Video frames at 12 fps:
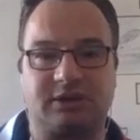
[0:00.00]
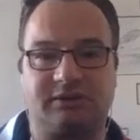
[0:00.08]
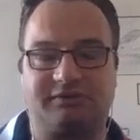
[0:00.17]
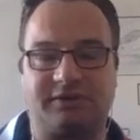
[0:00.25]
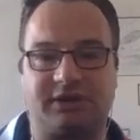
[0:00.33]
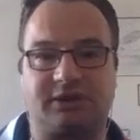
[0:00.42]
I
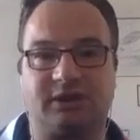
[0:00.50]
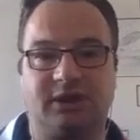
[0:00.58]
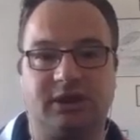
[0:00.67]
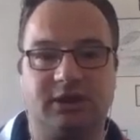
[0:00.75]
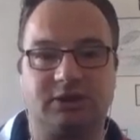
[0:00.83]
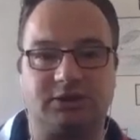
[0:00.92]
think
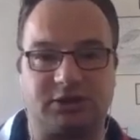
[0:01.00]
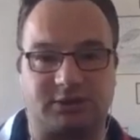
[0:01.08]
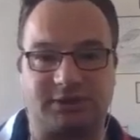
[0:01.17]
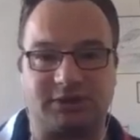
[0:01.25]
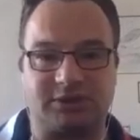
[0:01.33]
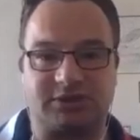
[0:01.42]
just
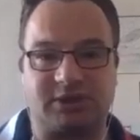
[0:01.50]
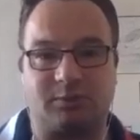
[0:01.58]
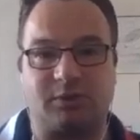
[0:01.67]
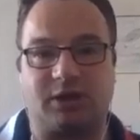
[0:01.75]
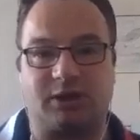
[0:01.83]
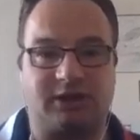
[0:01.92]
because
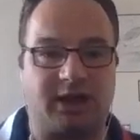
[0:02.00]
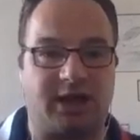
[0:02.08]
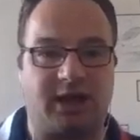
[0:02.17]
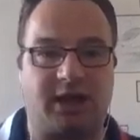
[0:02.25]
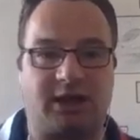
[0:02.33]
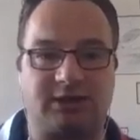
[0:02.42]
someone
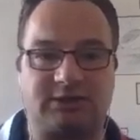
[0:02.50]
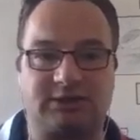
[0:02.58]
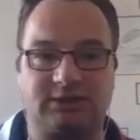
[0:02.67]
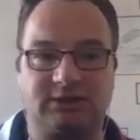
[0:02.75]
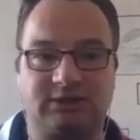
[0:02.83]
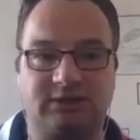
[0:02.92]

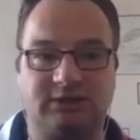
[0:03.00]
has